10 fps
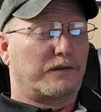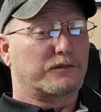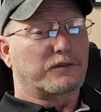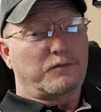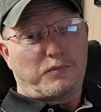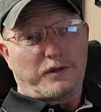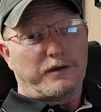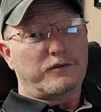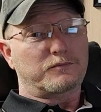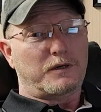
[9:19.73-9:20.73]
Some
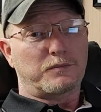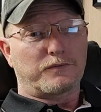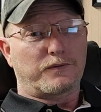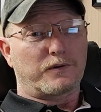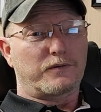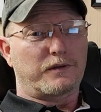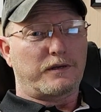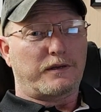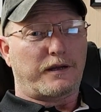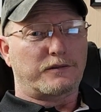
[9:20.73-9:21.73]
players may prefer the
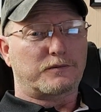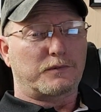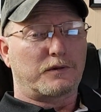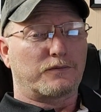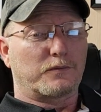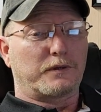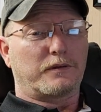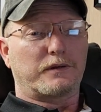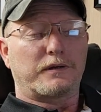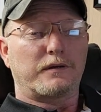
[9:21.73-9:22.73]
enhanced
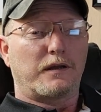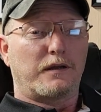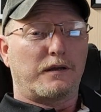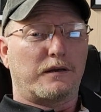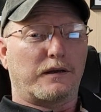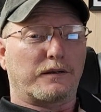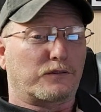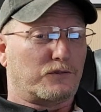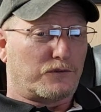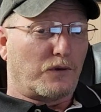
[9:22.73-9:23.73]
maneuverability and
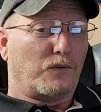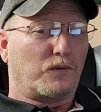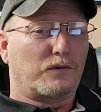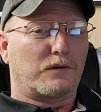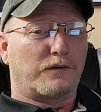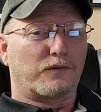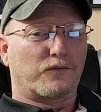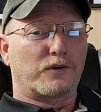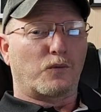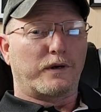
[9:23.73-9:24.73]
control of a
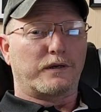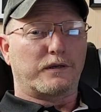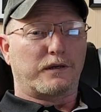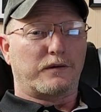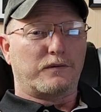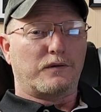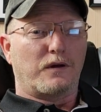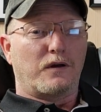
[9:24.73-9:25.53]
rear weighted cue,